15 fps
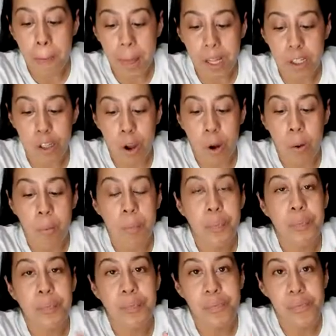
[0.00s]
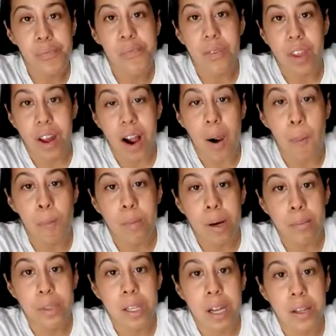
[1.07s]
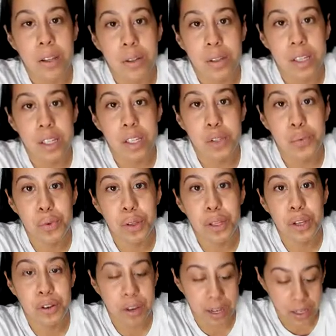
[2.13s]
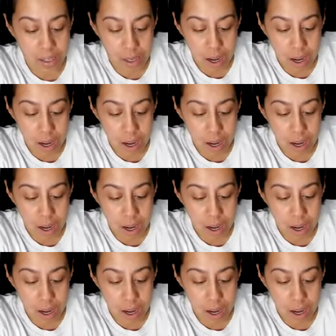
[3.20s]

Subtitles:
So I'm telling you, this is really great.